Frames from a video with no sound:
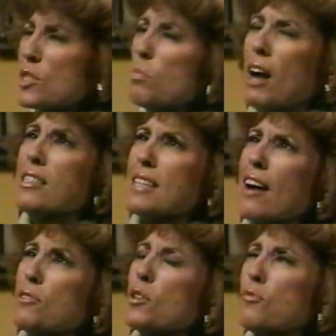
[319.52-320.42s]
months
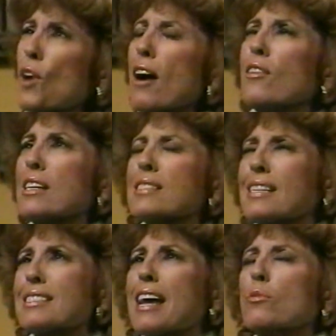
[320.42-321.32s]
after the fire?
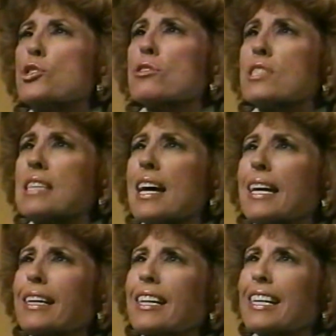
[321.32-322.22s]
Is that what you're
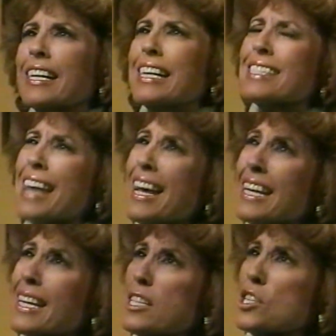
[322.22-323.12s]
saying? Is that
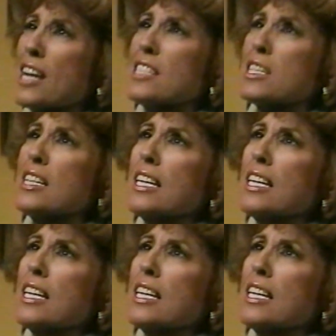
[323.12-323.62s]
it, Jason?